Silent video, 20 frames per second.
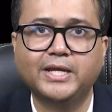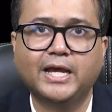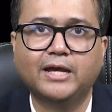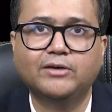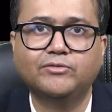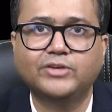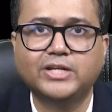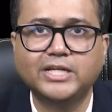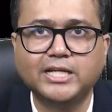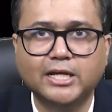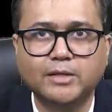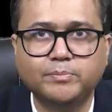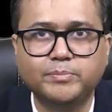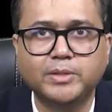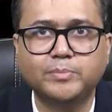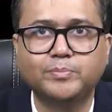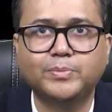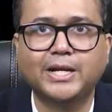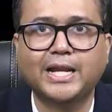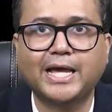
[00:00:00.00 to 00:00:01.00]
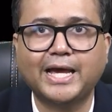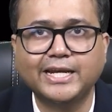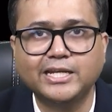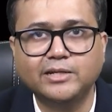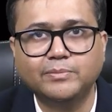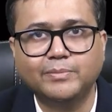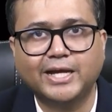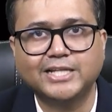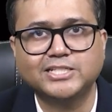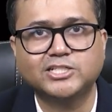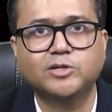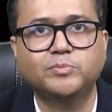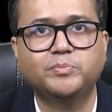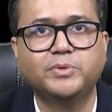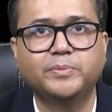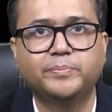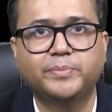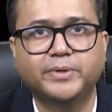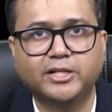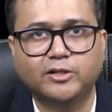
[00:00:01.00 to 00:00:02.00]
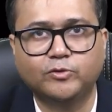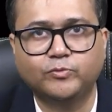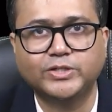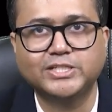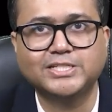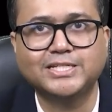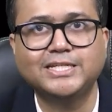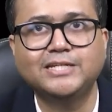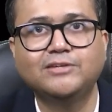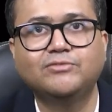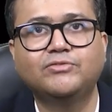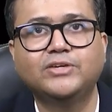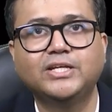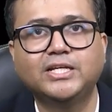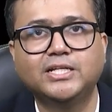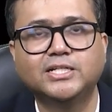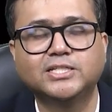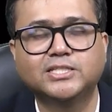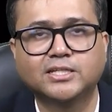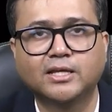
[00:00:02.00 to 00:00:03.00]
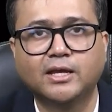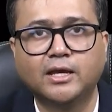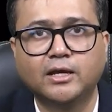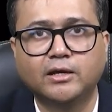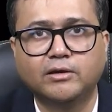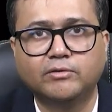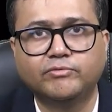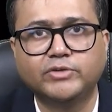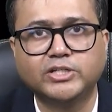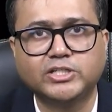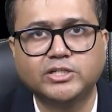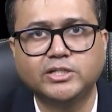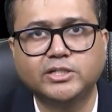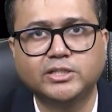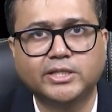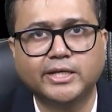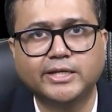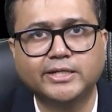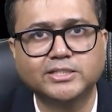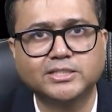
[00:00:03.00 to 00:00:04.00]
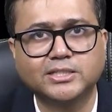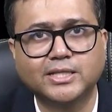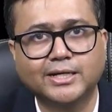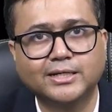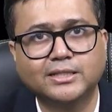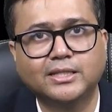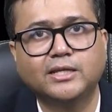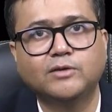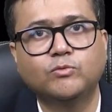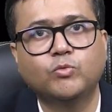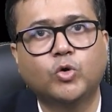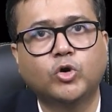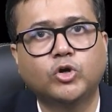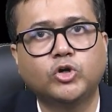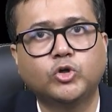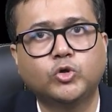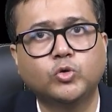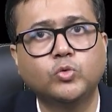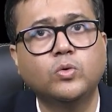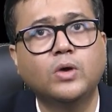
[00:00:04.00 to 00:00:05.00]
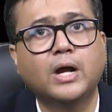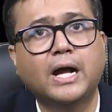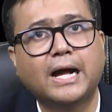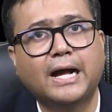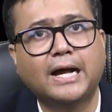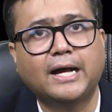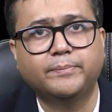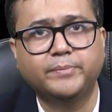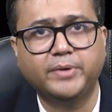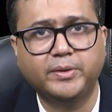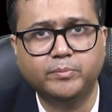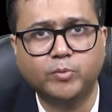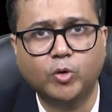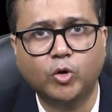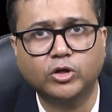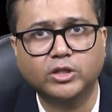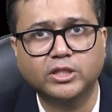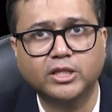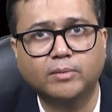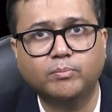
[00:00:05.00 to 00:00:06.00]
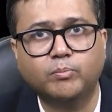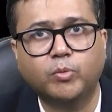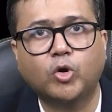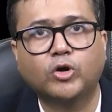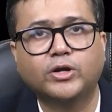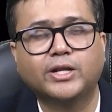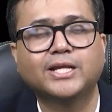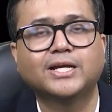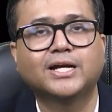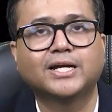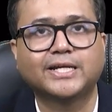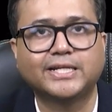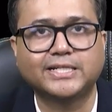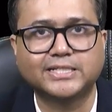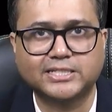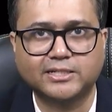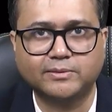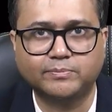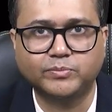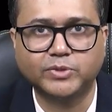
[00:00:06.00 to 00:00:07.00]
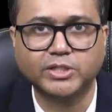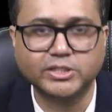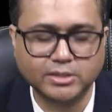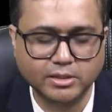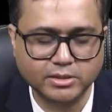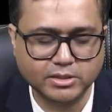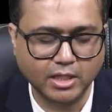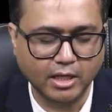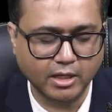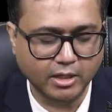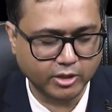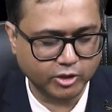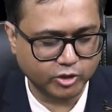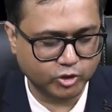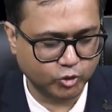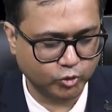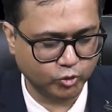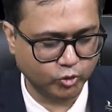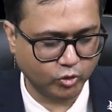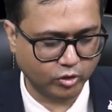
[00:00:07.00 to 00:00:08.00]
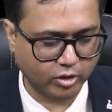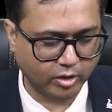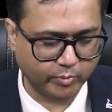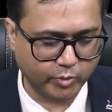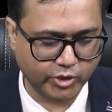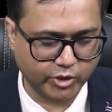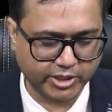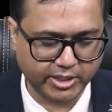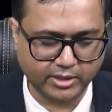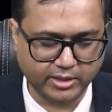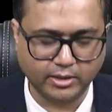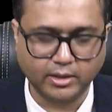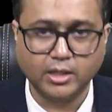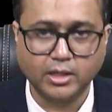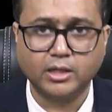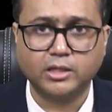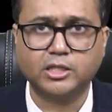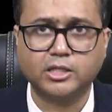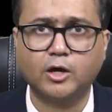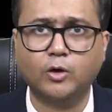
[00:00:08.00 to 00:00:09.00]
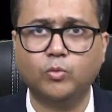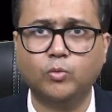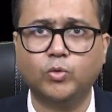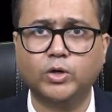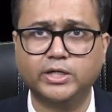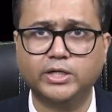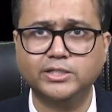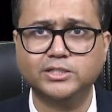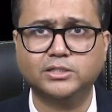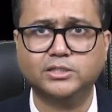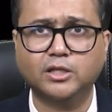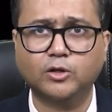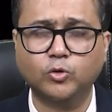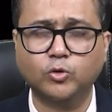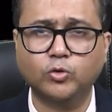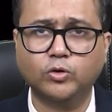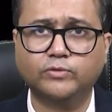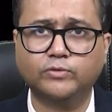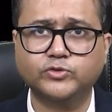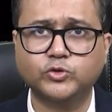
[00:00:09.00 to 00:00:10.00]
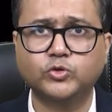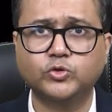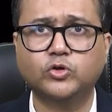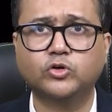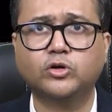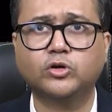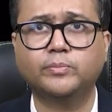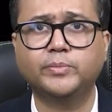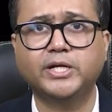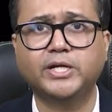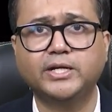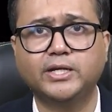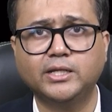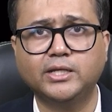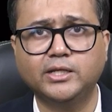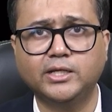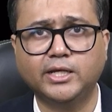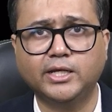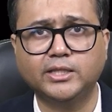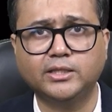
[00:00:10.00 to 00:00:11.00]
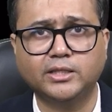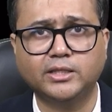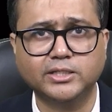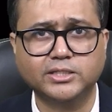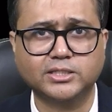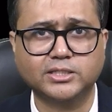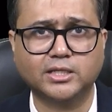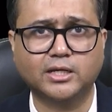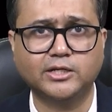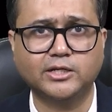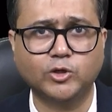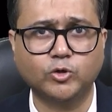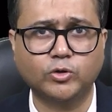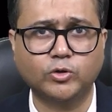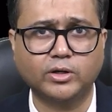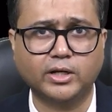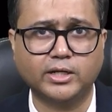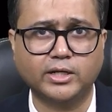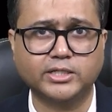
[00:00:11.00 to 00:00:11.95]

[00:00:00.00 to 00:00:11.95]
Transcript: have real people and imagined people, which he feels, which he thinks that they want to harm him or they are plotting against him. This is pseudo community. Now, what is the role of pseudo community in this, you know,